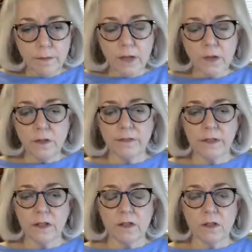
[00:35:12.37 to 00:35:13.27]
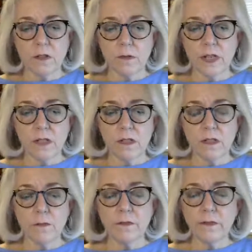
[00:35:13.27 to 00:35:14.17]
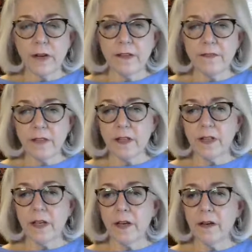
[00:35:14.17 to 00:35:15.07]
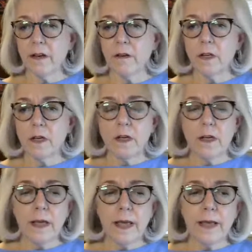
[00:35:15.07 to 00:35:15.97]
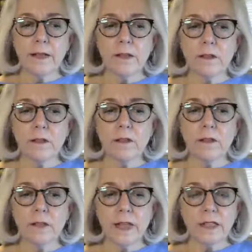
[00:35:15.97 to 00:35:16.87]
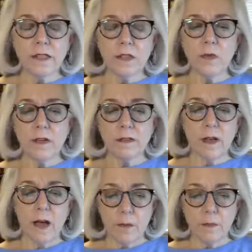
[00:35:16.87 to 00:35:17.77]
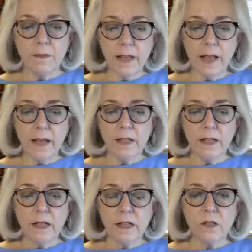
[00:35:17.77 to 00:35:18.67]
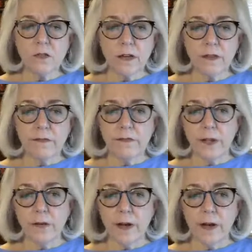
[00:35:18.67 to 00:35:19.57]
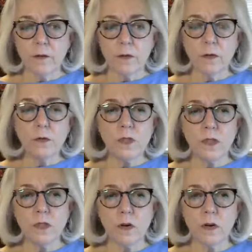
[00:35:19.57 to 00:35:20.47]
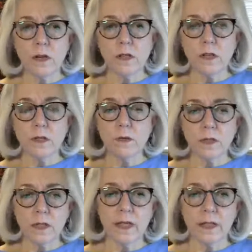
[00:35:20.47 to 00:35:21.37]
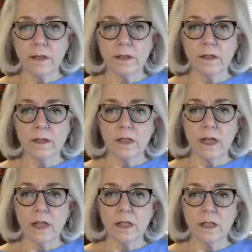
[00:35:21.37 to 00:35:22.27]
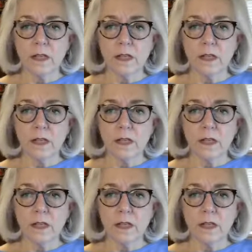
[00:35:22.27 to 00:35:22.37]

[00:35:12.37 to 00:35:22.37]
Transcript: under difficult situations and providing for their care. And the last thing you need on top of that is trying to figure out who's in charge and who's going to handle this estate.